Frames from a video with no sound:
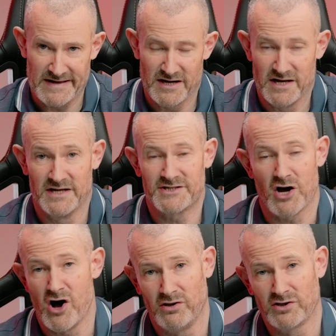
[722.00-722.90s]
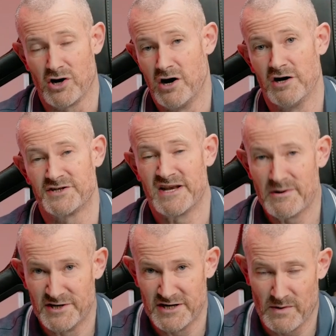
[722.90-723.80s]
gigahertz, all cores, and it
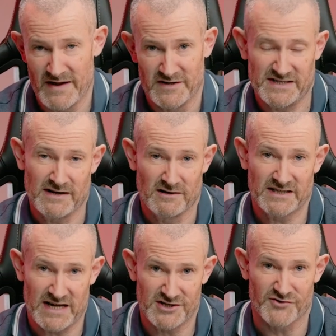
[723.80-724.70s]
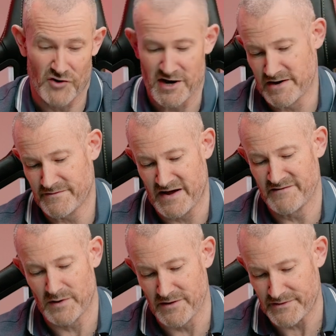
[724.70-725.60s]
would do every single test running at
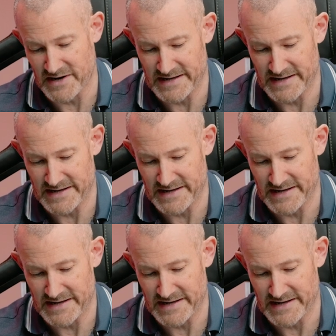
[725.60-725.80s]
5.3